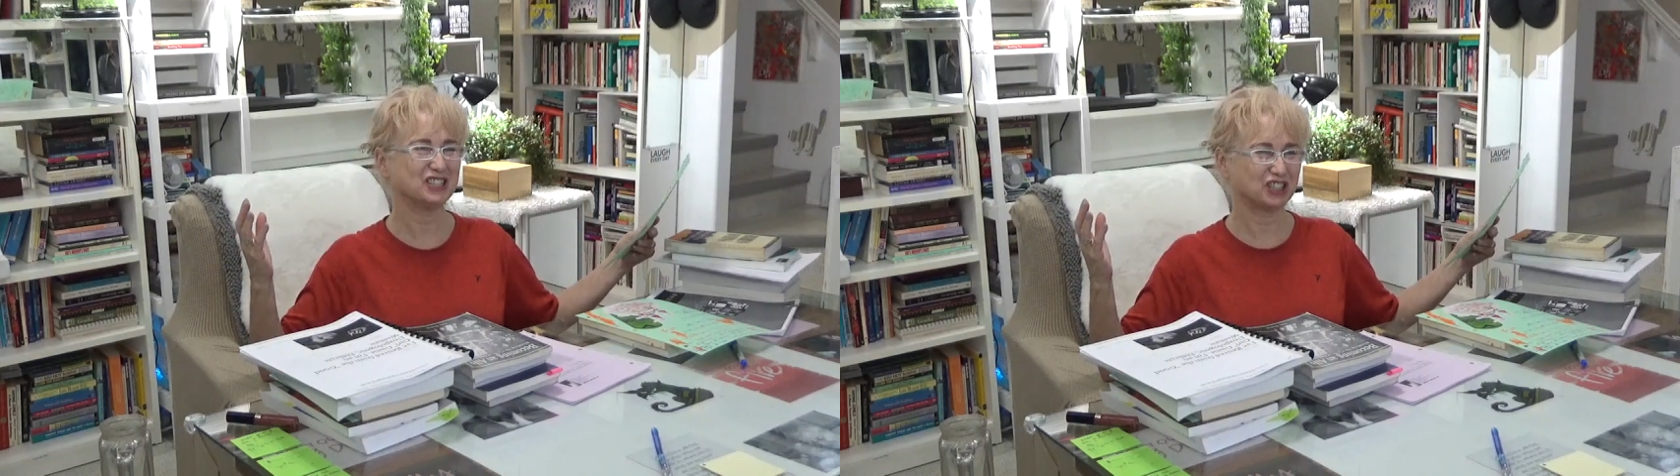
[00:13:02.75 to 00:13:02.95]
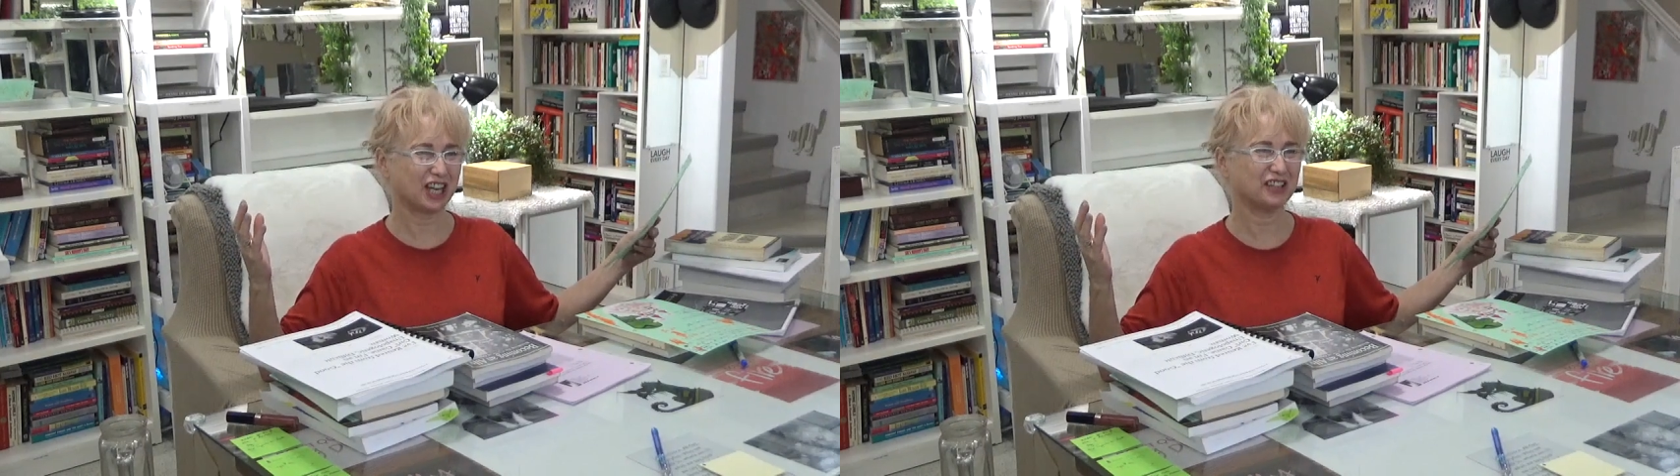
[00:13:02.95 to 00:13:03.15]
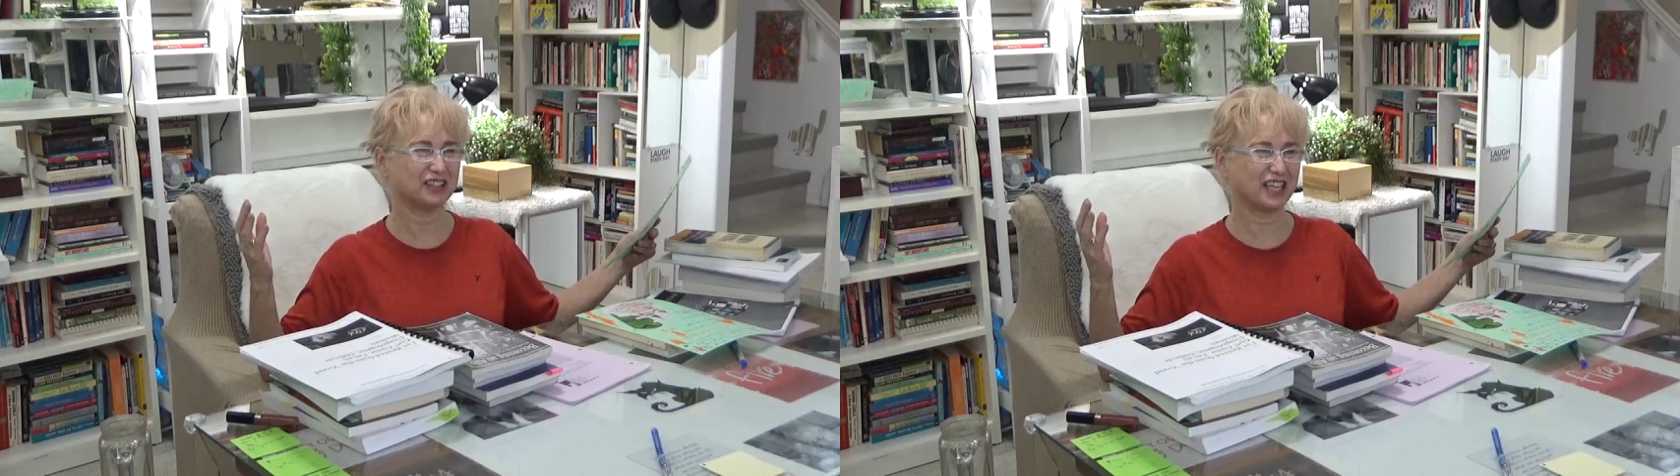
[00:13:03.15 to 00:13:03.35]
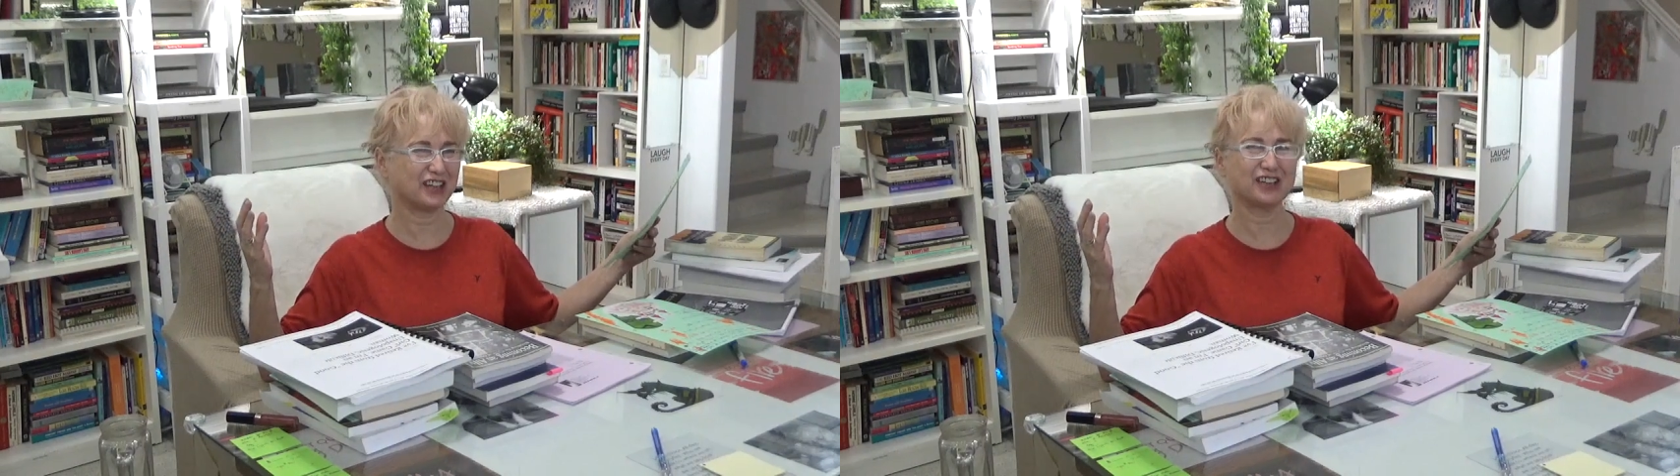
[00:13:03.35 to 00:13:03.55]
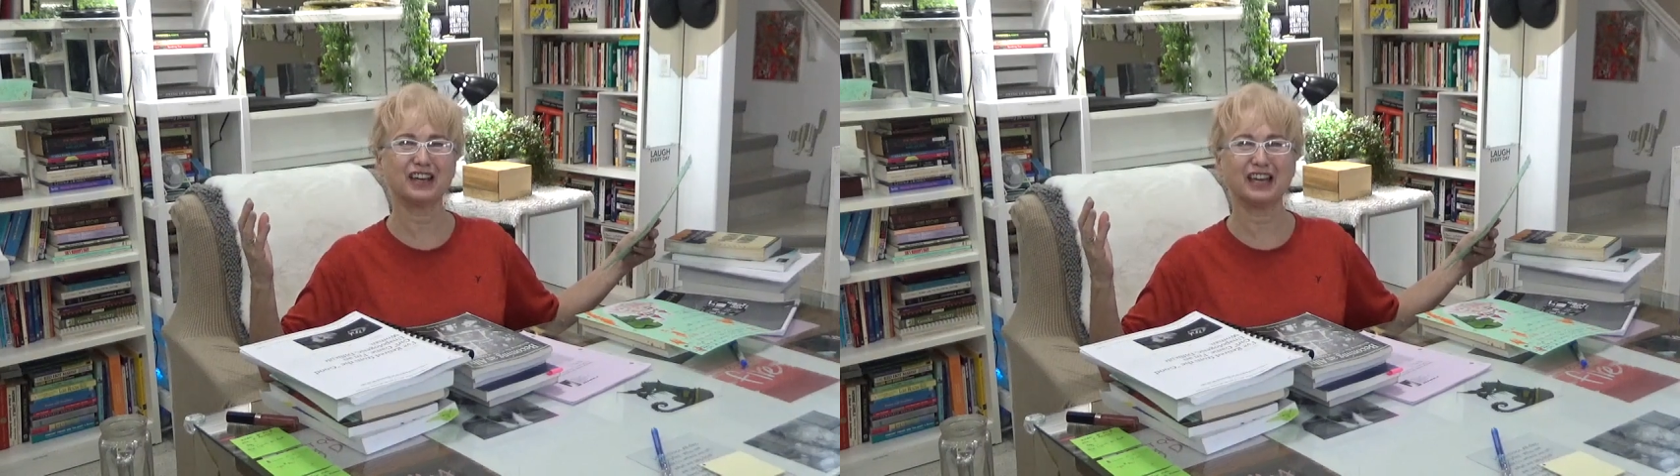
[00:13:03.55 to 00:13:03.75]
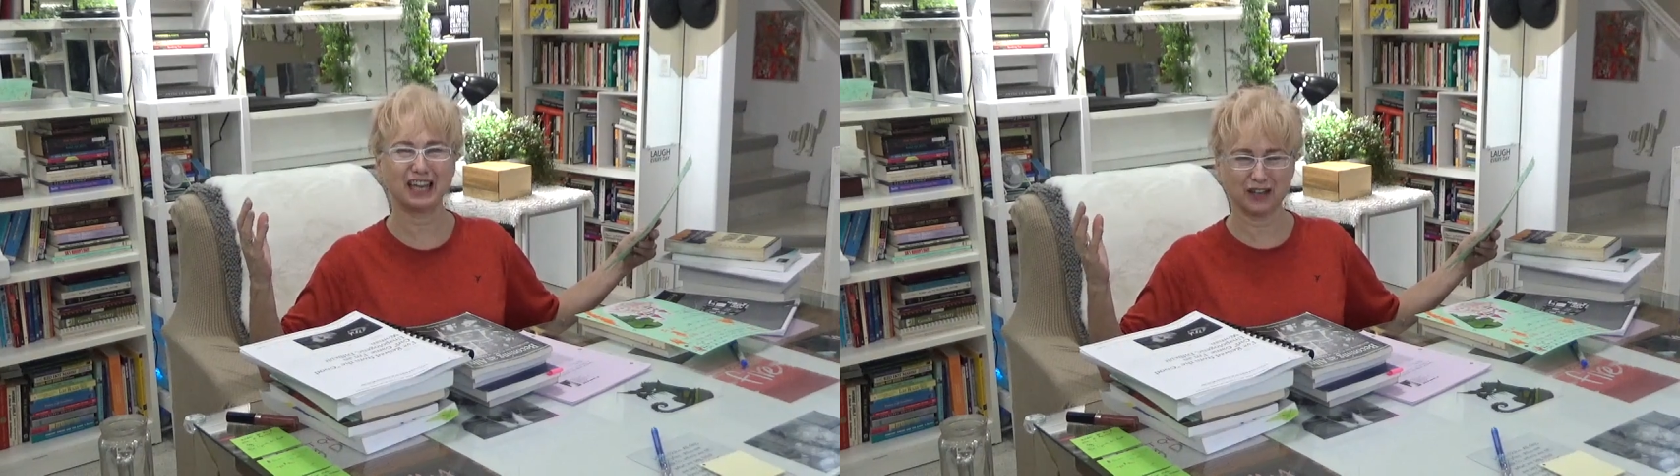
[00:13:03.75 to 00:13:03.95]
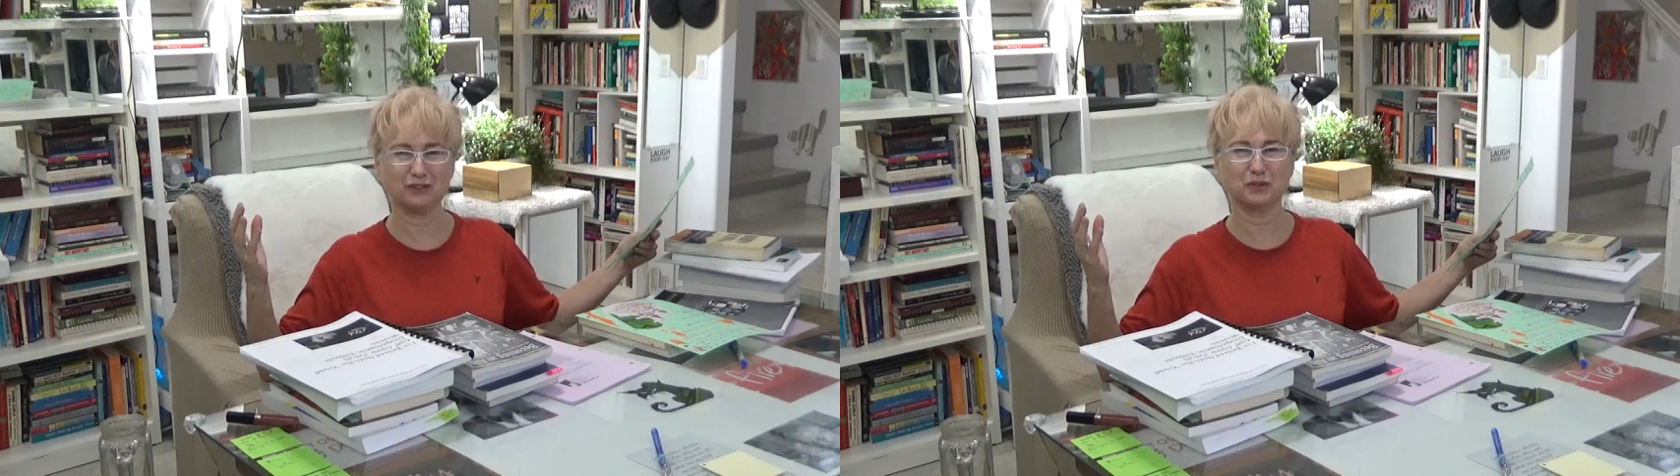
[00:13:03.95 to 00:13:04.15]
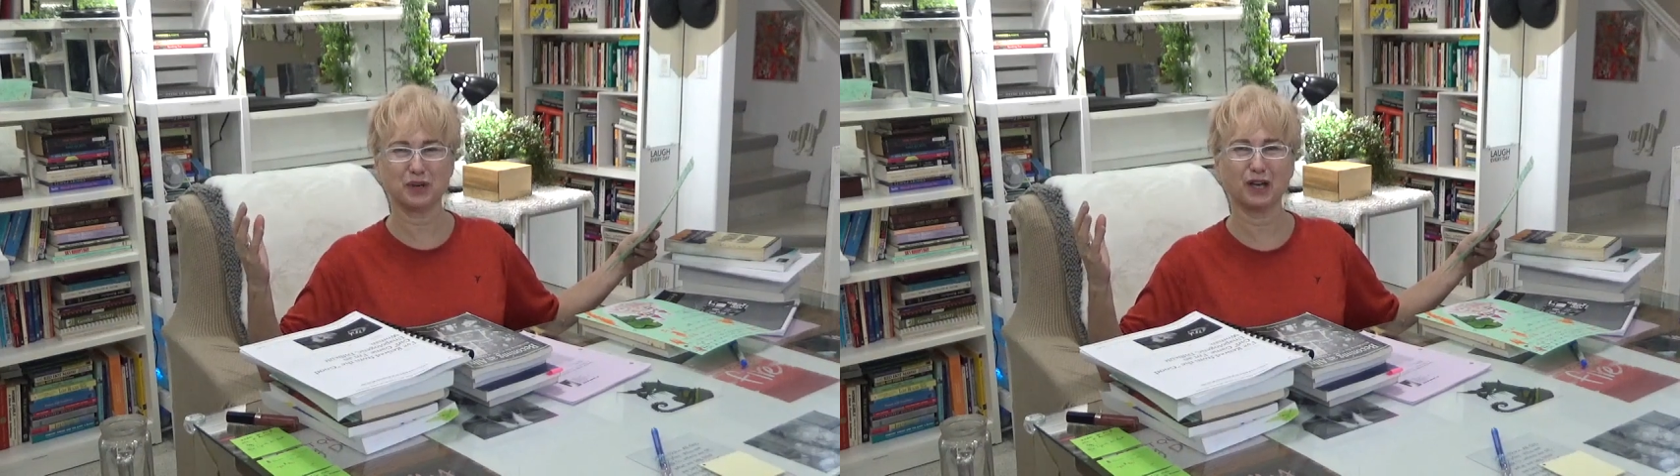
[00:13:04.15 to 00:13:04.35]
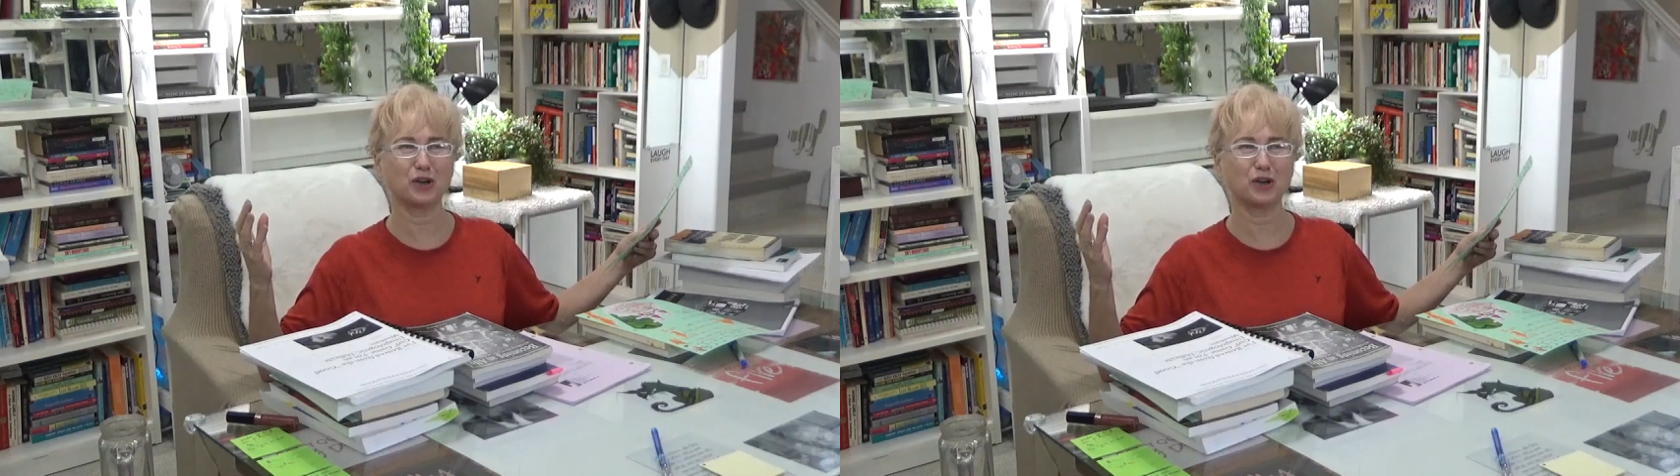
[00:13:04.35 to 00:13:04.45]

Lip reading: childcare everywhere.